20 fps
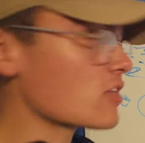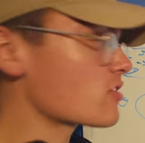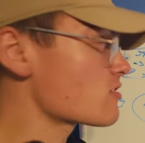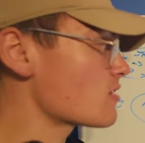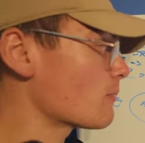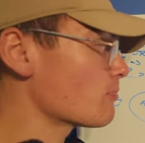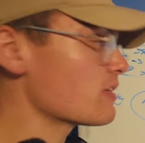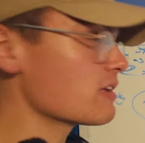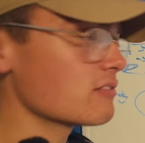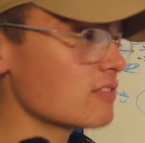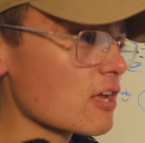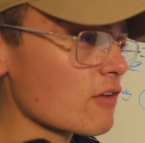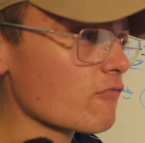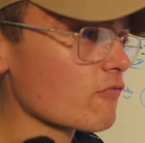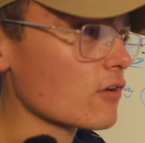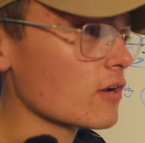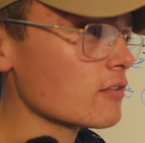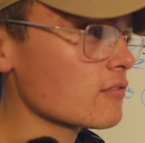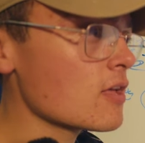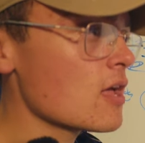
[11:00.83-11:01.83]
it's something
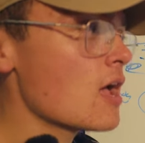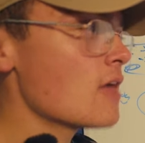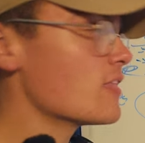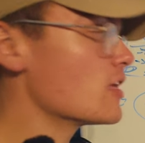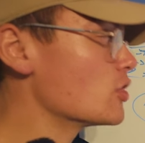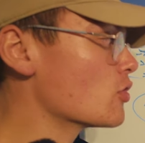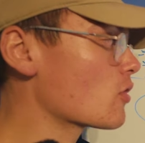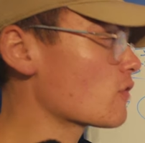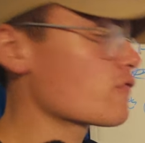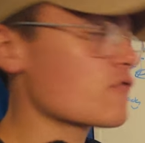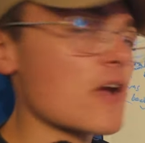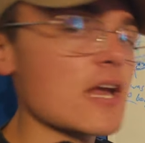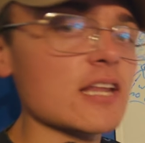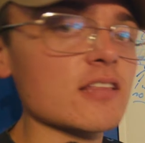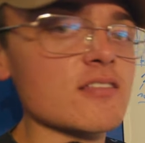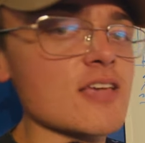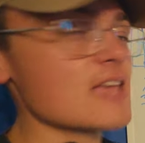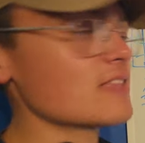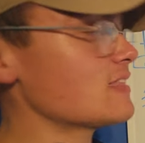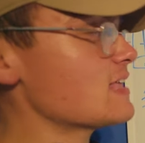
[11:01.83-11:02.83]
different that you're afraid
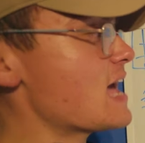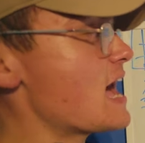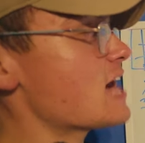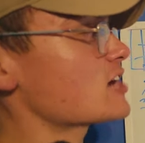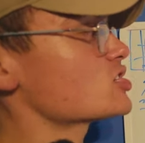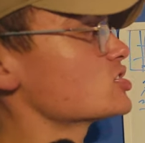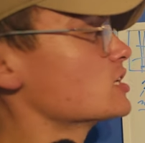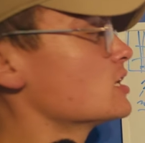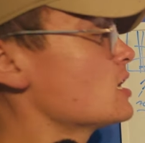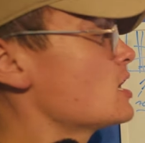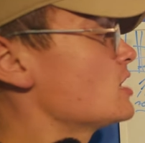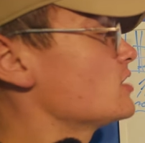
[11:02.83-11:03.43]
to take the action.